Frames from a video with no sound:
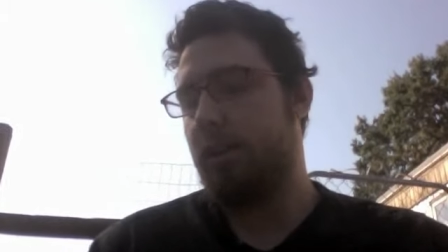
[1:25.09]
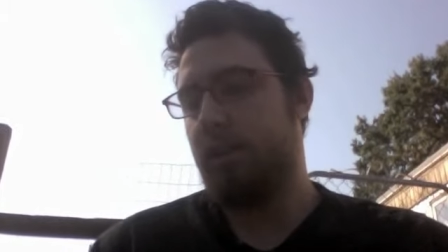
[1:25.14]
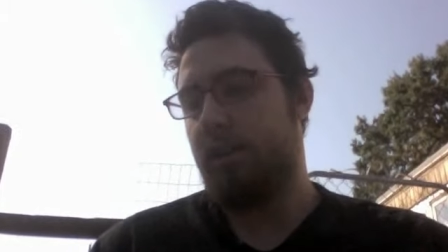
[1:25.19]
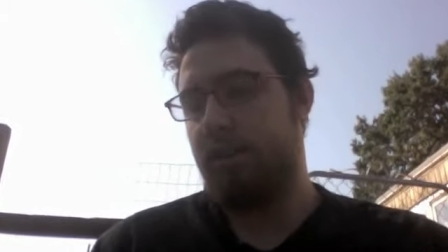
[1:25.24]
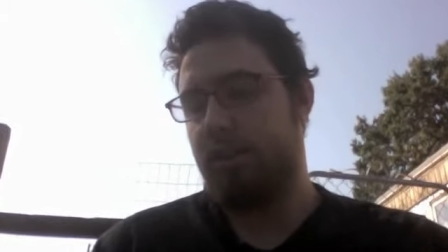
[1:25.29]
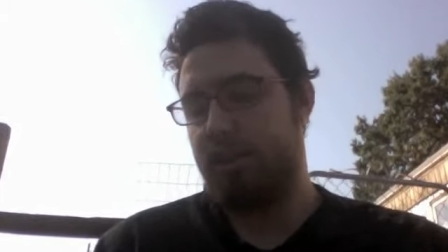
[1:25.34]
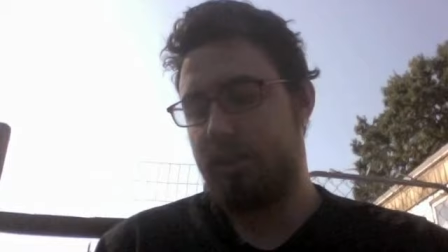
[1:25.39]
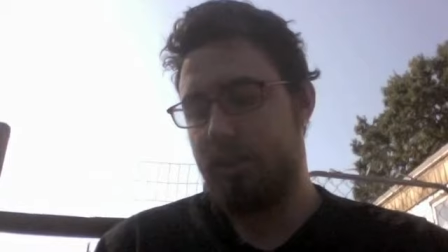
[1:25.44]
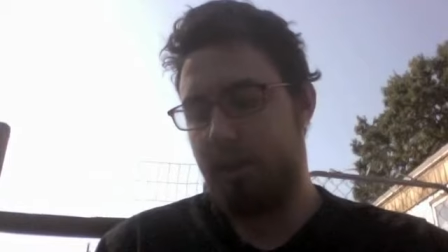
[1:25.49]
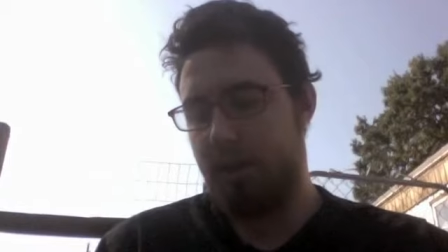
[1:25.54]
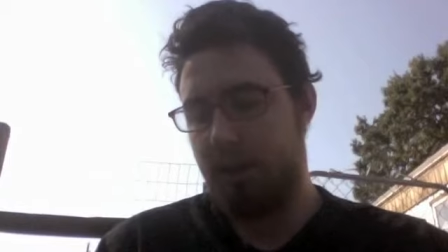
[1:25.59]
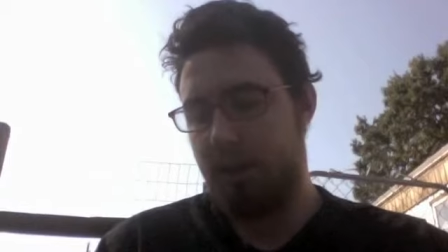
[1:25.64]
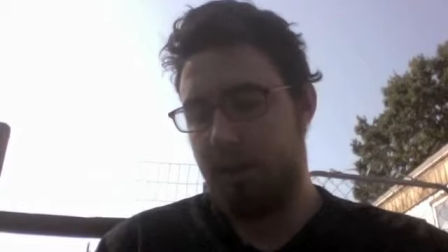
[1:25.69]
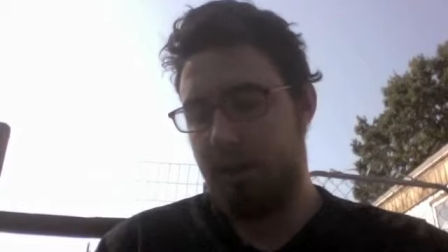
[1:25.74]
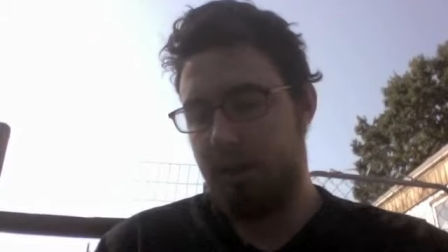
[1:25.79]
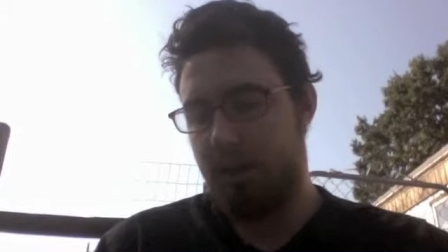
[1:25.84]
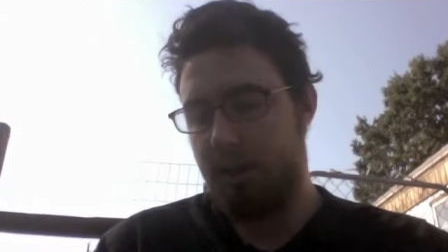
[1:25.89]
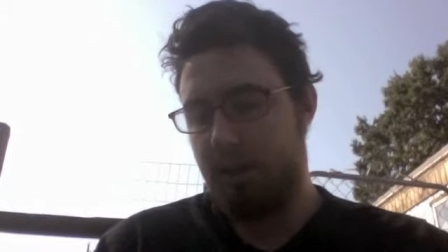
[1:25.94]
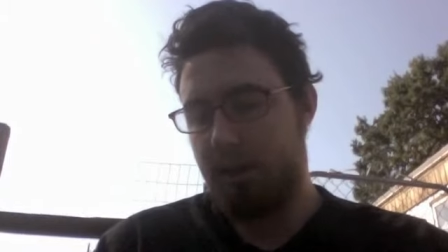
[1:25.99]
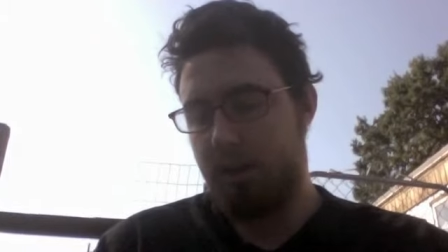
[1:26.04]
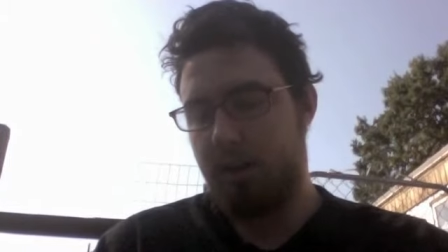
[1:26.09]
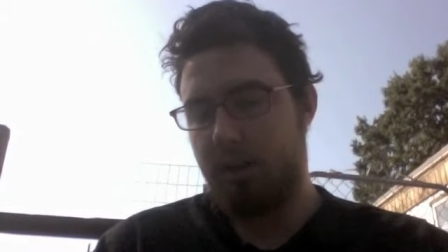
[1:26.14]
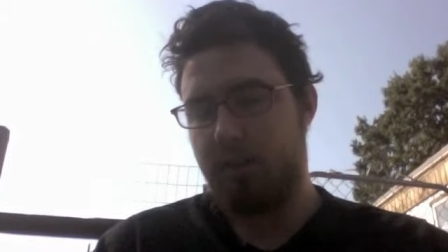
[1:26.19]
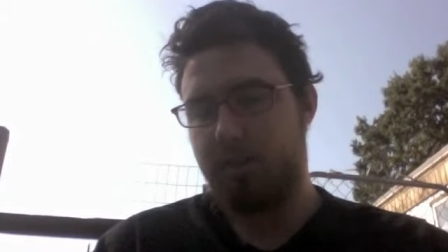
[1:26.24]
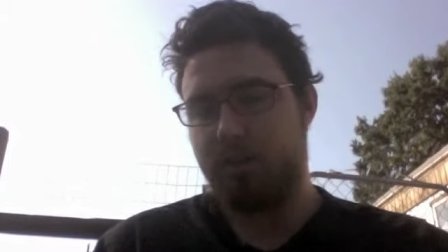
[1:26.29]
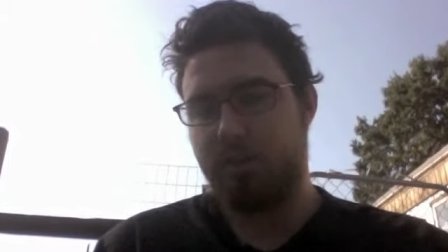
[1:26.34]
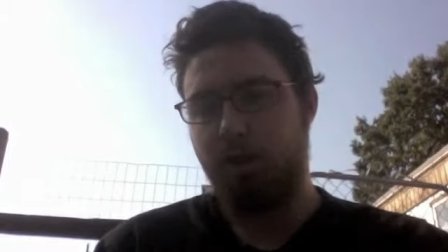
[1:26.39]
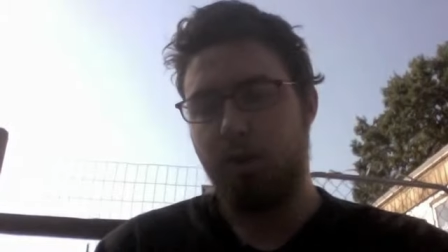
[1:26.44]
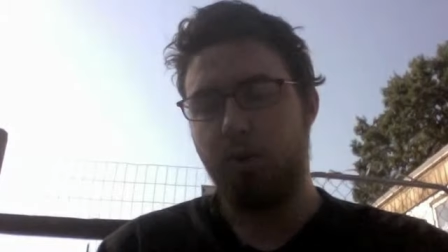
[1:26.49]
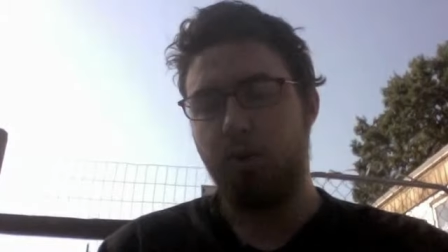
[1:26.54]
his
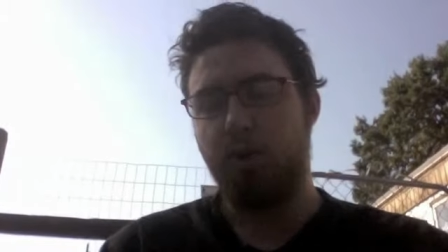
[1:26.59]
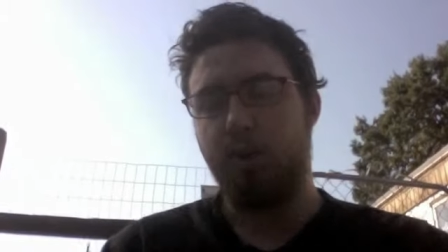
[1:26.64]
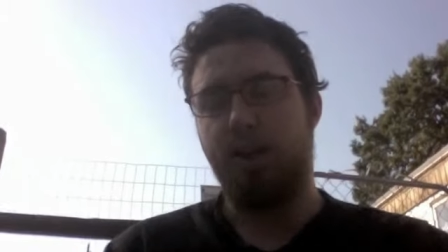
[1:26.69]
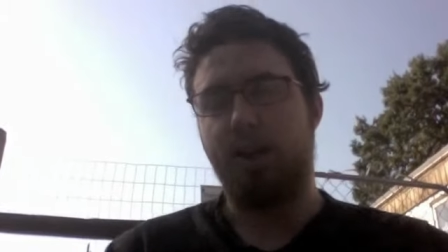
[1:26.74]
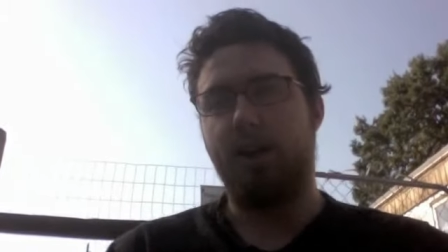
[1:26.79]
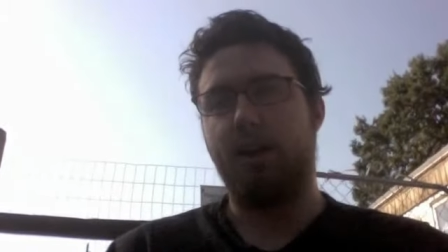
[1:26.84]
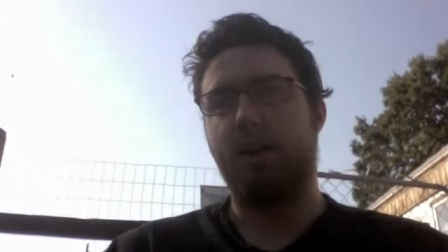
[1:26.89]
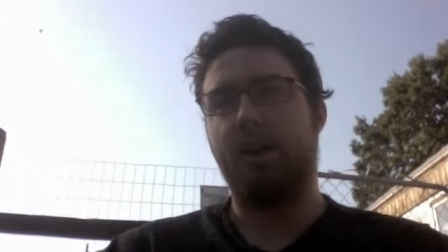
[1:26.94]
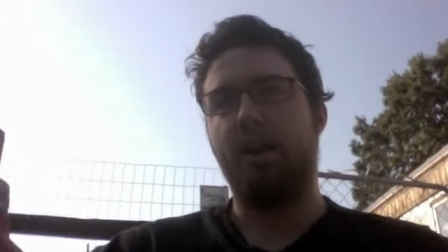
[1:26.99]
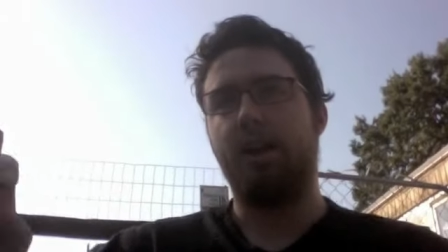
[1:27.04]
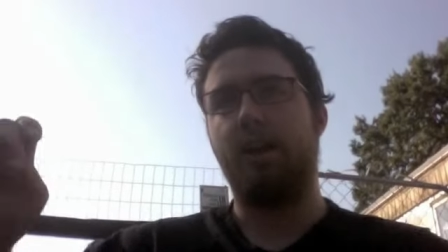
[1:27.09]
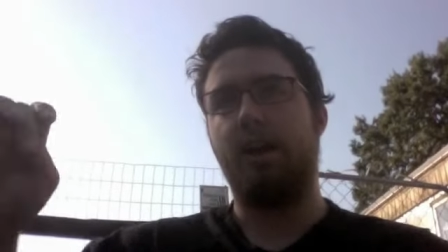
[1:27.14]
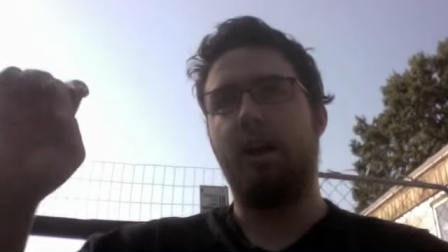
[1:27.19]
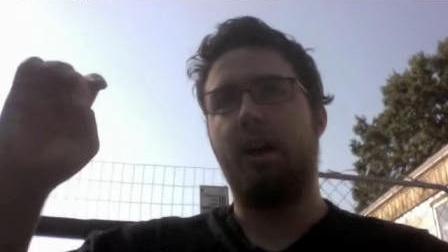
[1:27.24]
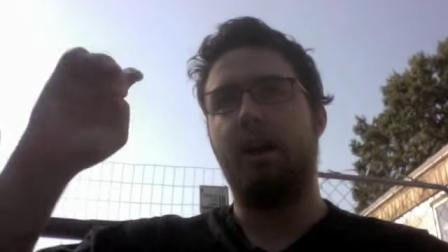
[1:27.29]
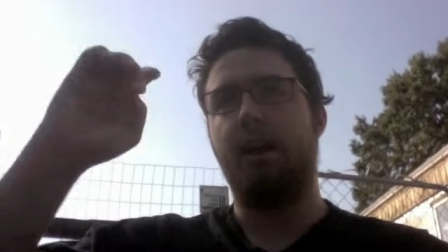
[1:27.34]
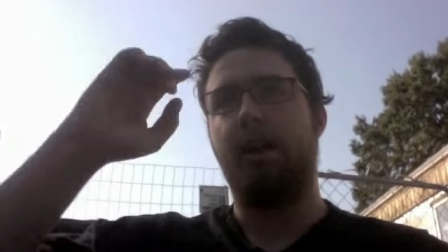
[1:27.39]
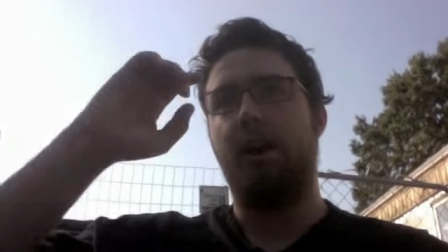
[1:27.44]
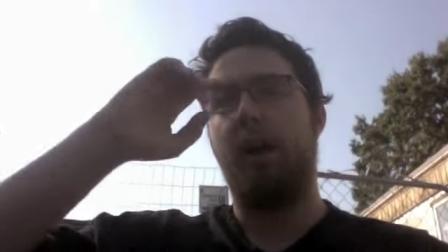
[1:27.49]
as Tula uh,